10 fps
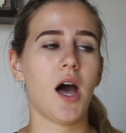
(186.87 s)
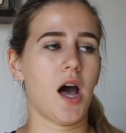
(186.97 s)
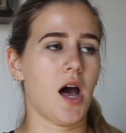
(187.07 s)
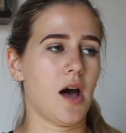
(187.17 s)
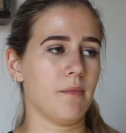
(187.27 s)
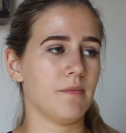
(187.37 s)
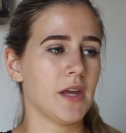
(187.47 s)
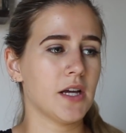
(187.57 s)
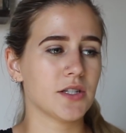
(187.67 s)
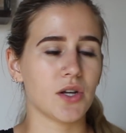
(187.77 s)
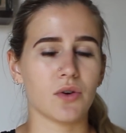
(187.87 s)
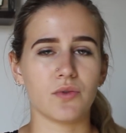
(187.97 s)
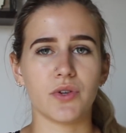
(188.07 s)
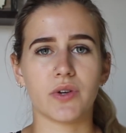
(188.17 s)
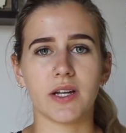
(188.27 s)
um, so
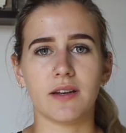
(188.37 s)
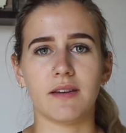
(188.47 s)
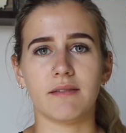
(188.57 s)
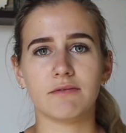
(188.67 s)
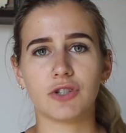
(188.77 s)
you can